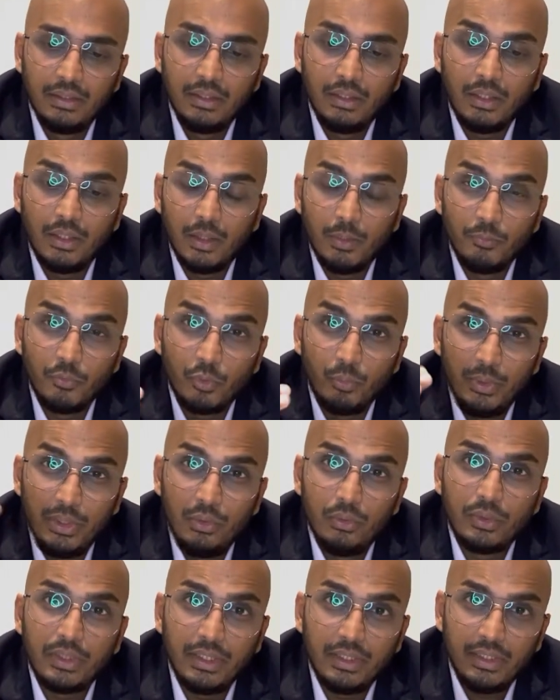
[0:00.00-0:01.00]
So we'll
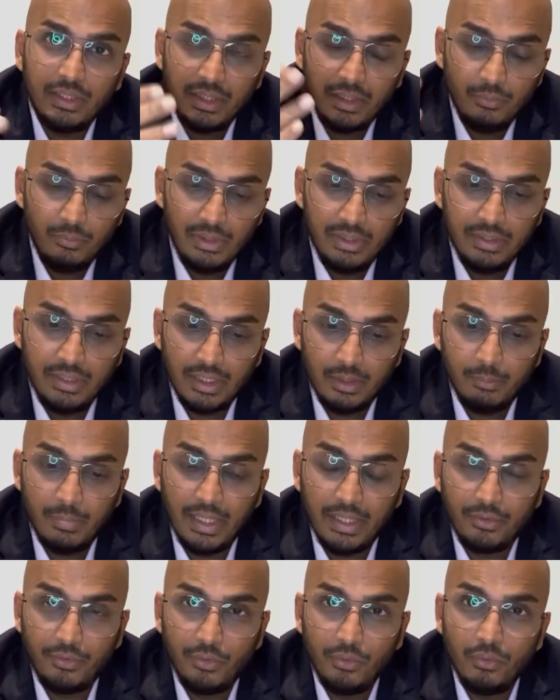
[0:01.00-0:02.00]
look at it and we'll get
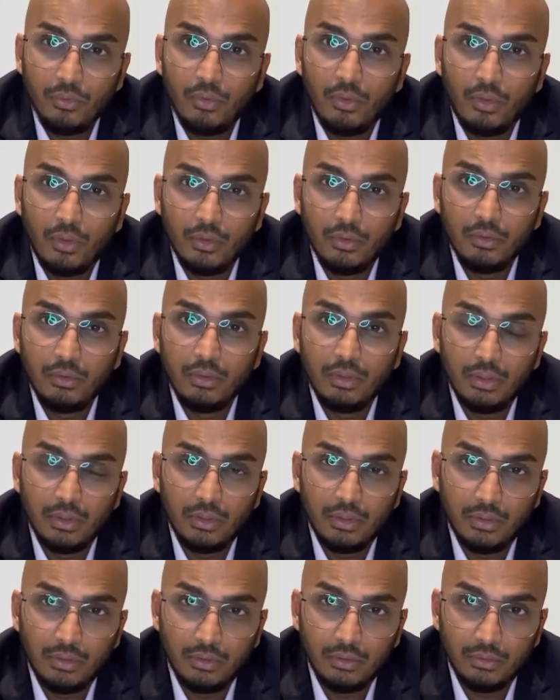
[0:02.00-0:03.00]
back to you on
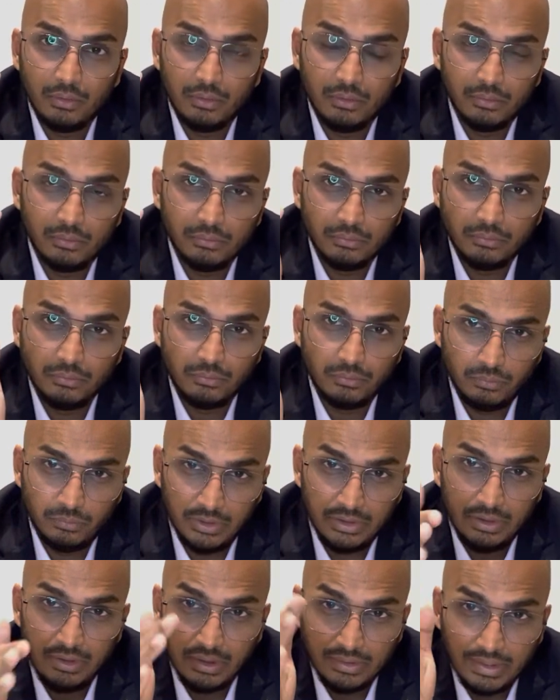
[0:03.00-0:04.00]

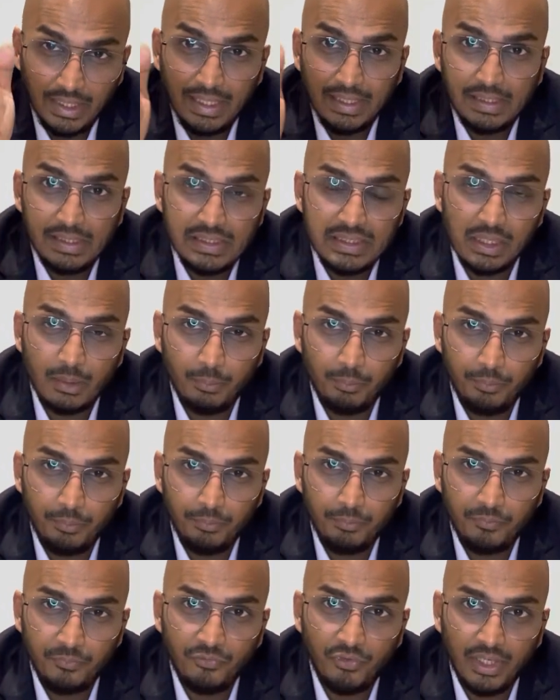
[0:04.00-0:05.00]
whether the titles are
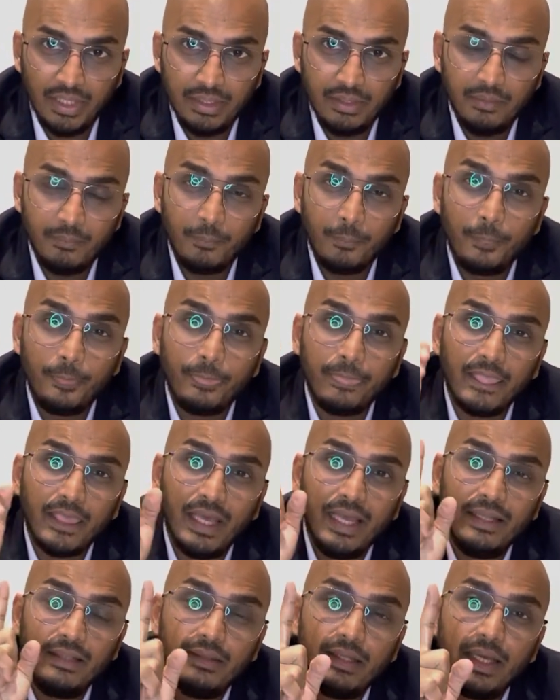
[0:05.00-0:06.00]
fine.
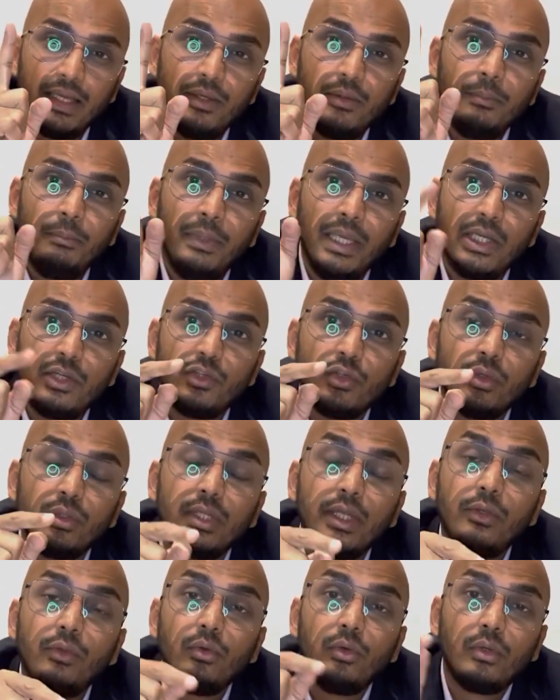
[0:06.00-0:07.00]
And then make sure
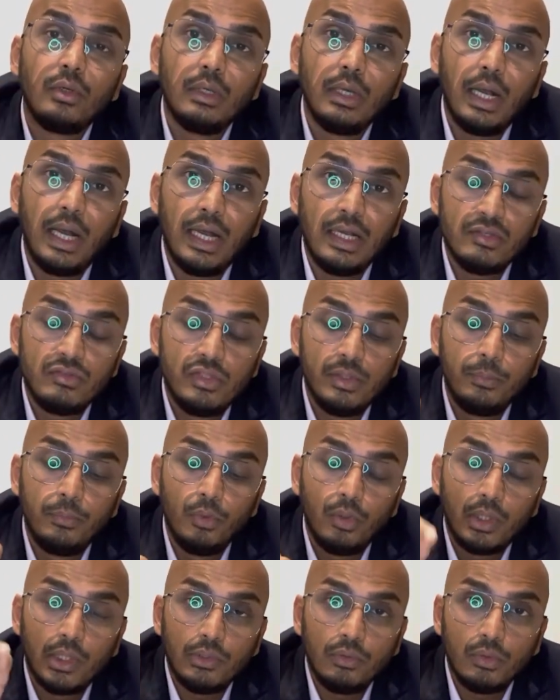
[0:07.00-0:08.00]
that you ask the
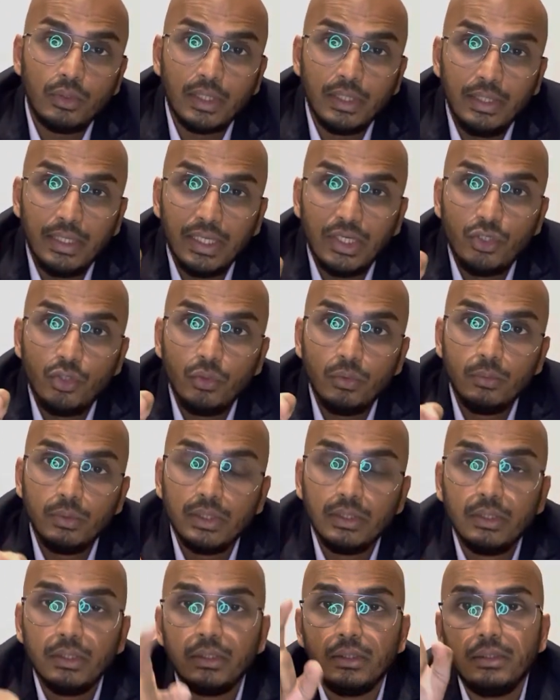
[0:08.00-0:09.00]
broker to connect you
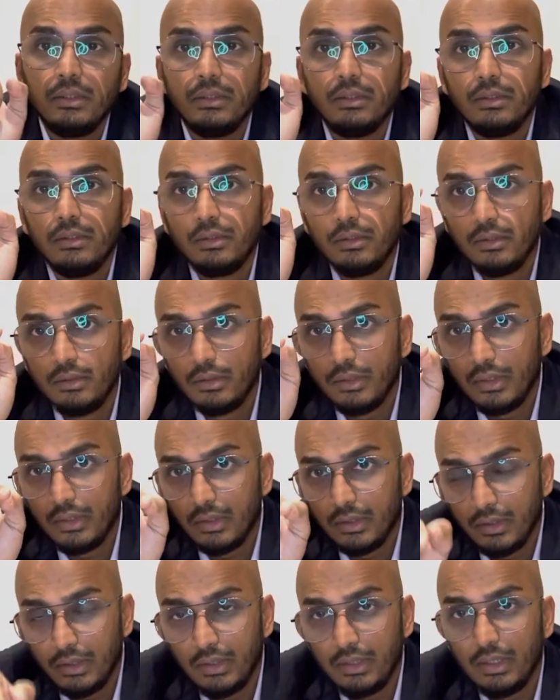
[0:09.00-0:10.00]
with the
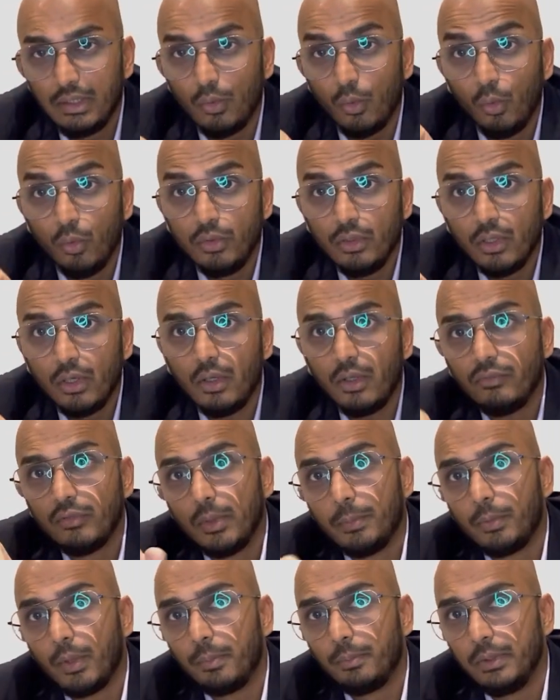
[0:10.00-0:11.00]
owner of the
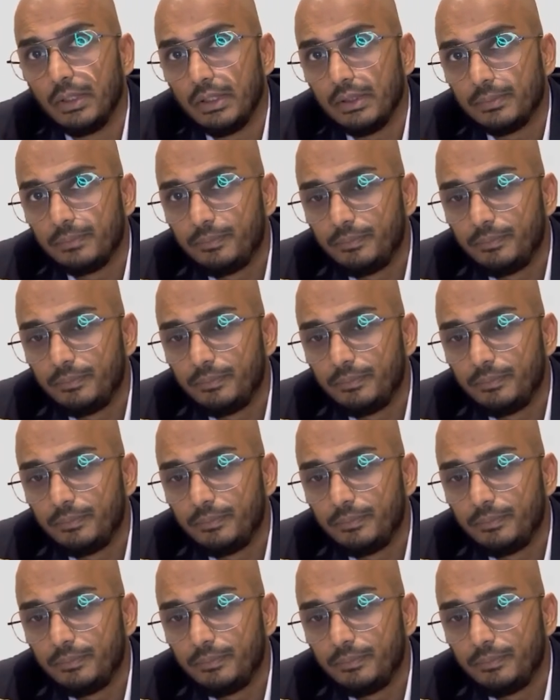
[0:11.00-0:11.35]
property.